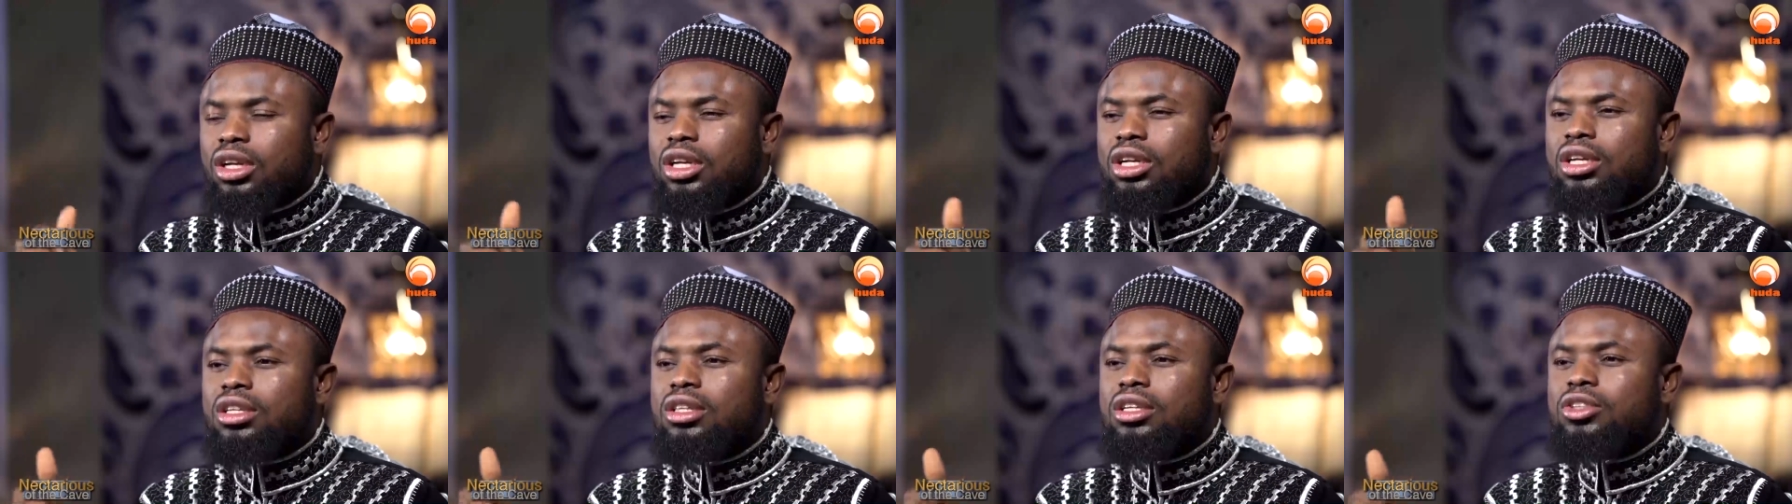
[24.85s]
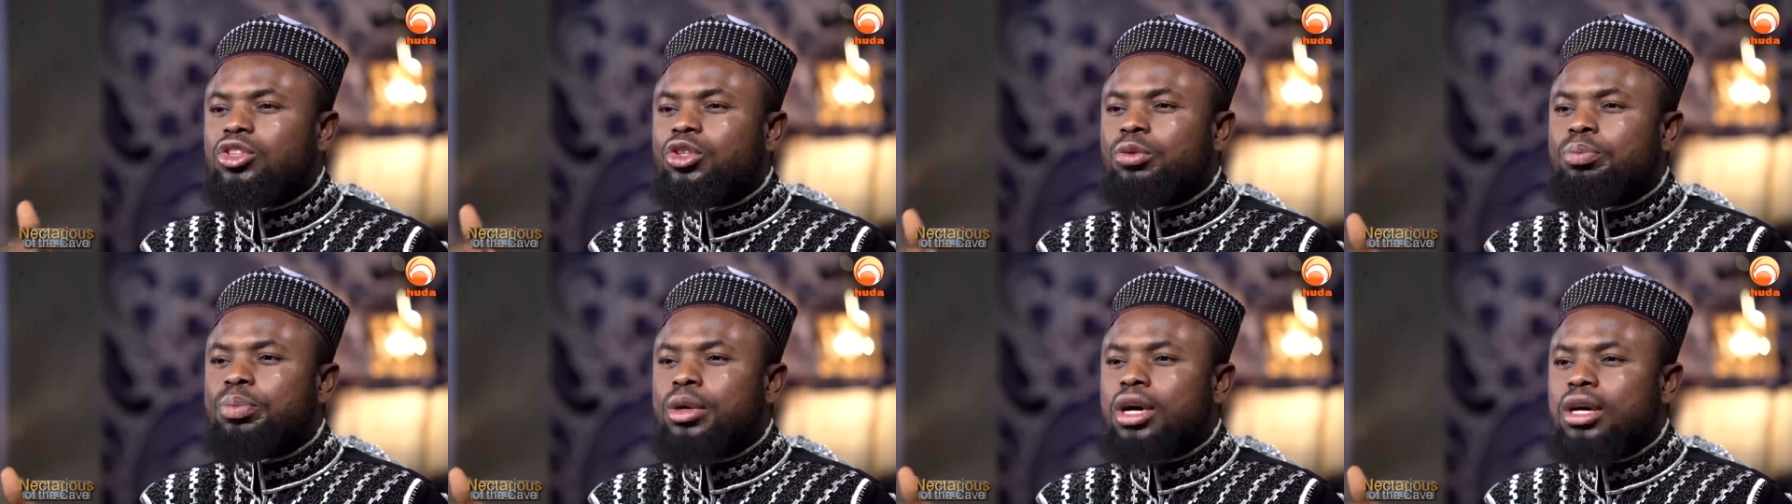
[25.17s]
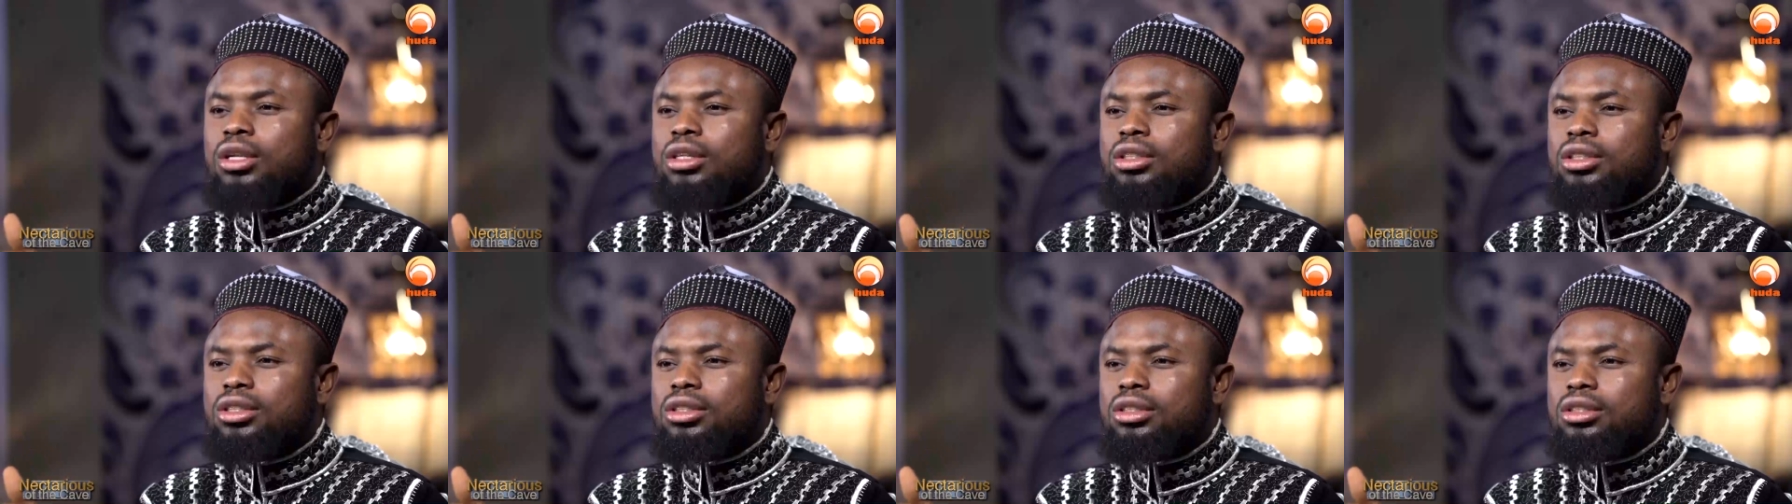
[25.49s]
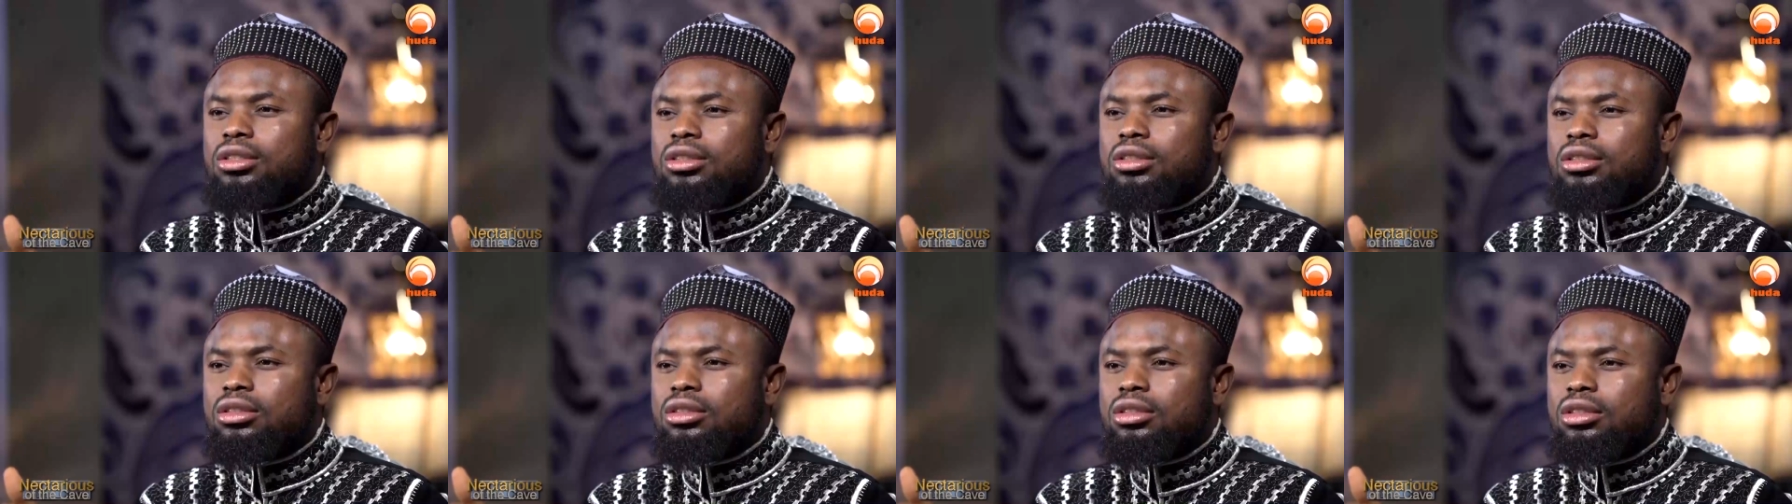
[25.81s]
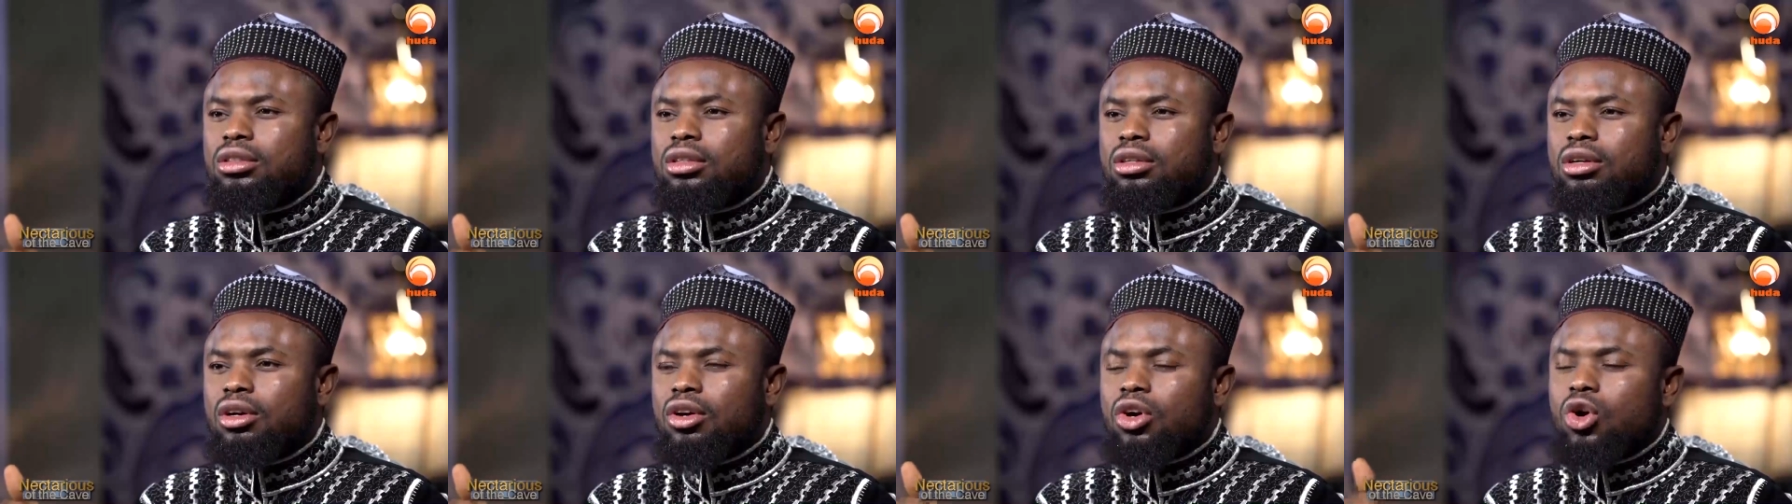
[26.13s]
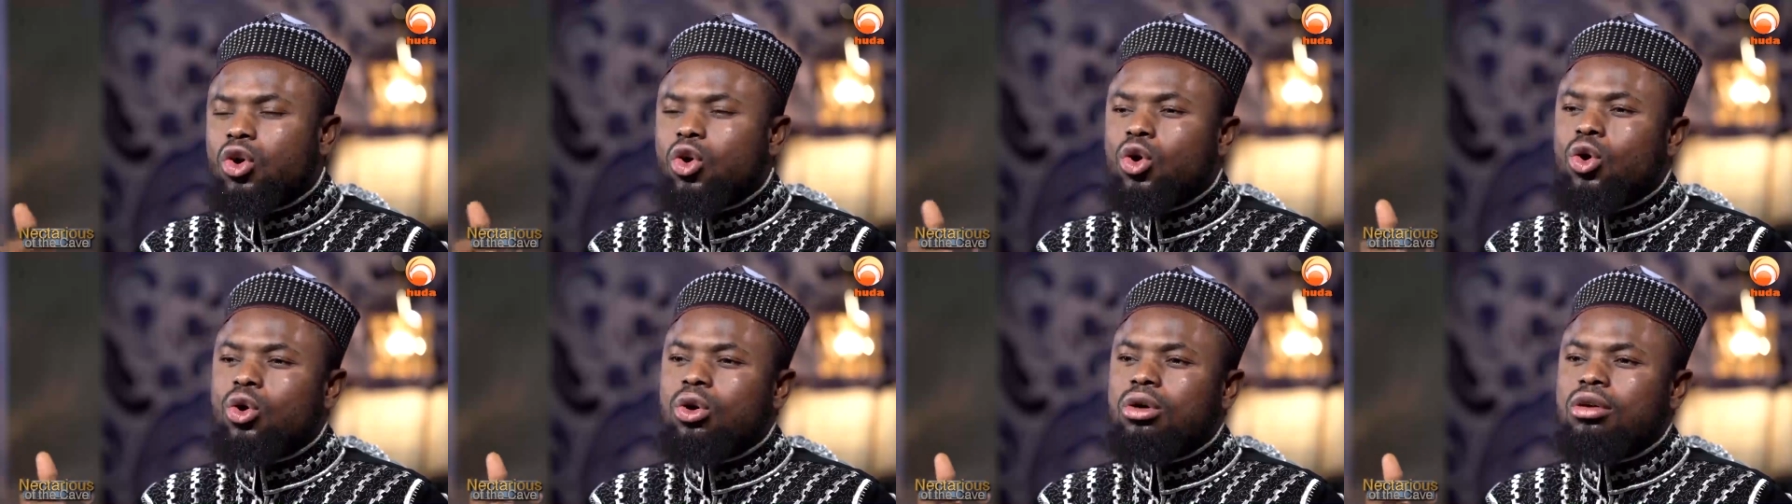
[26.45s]
either to punish
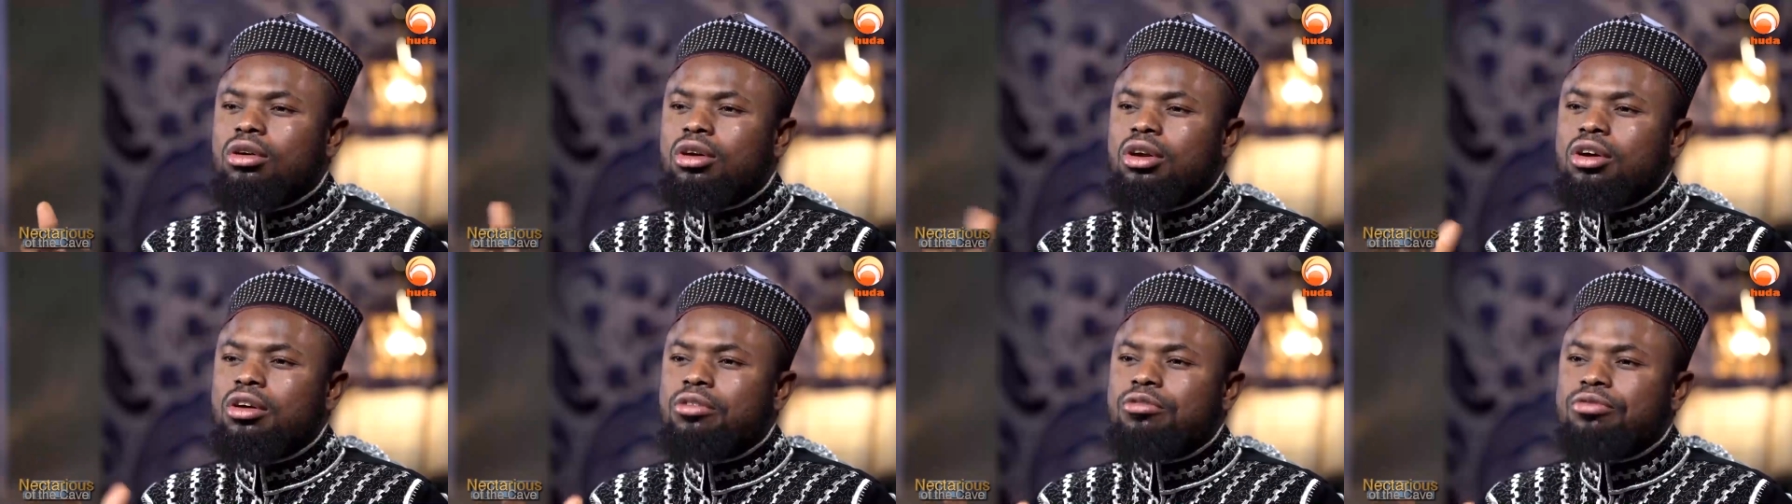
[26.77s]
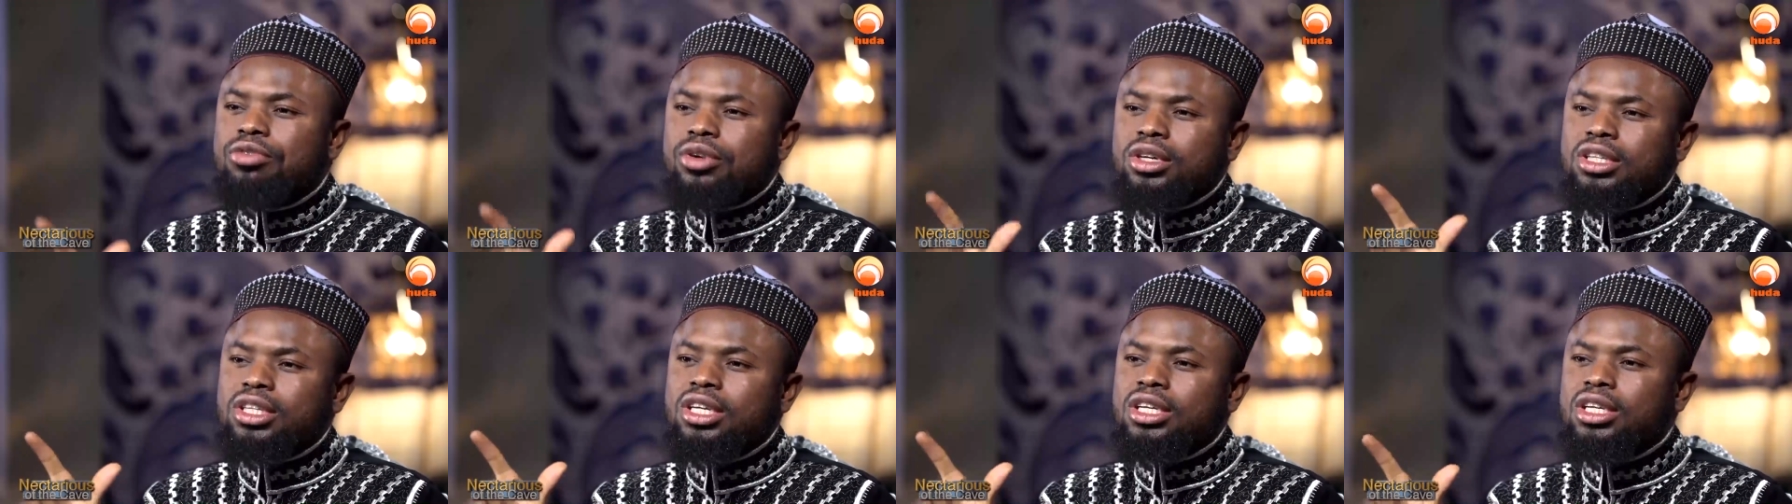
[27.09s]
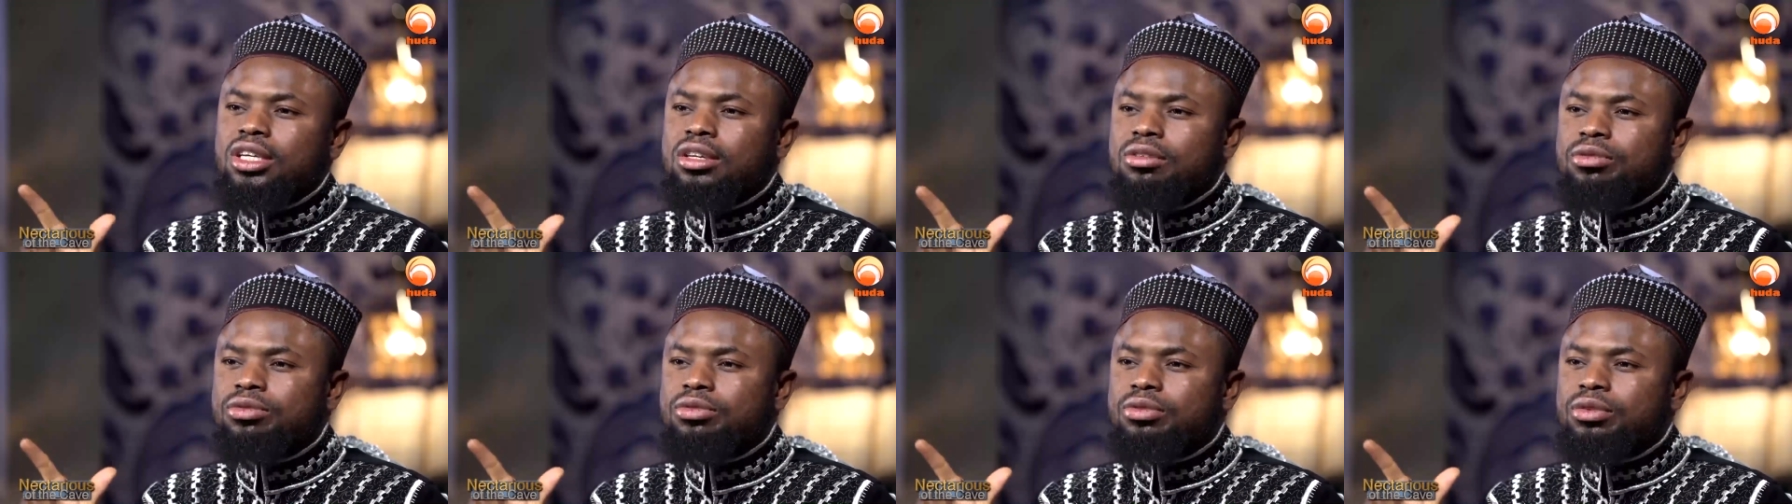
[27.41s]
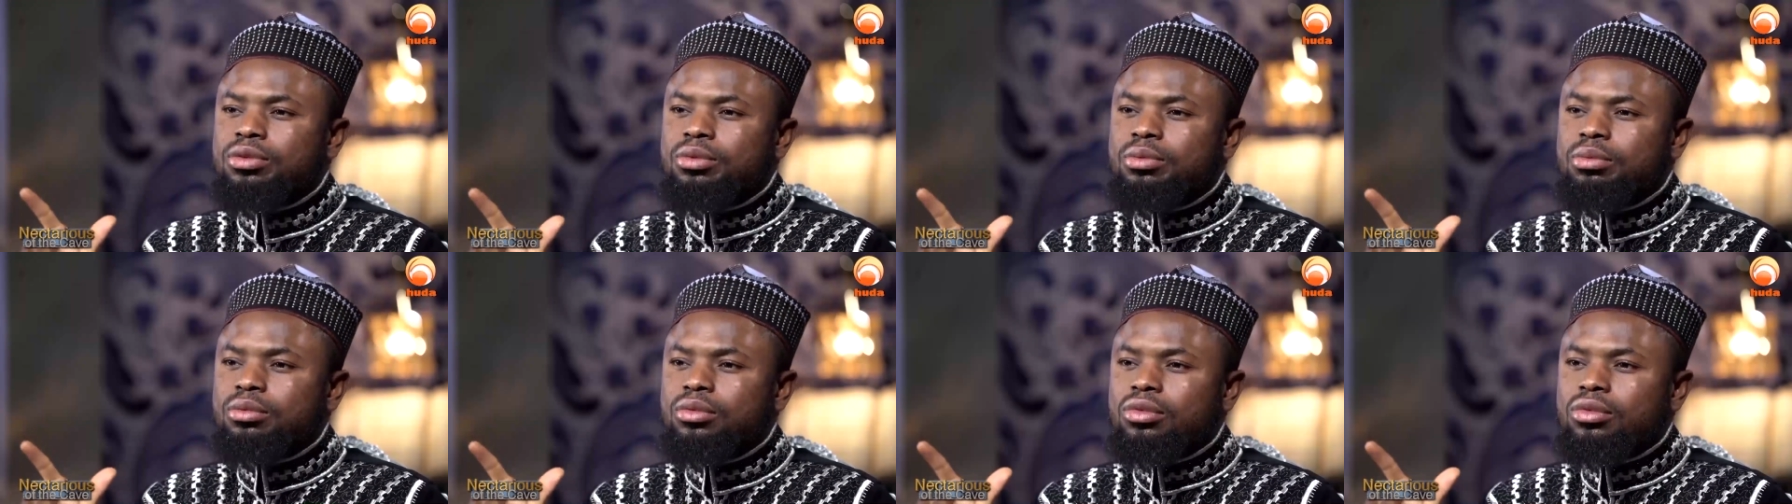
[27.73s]
or forgive,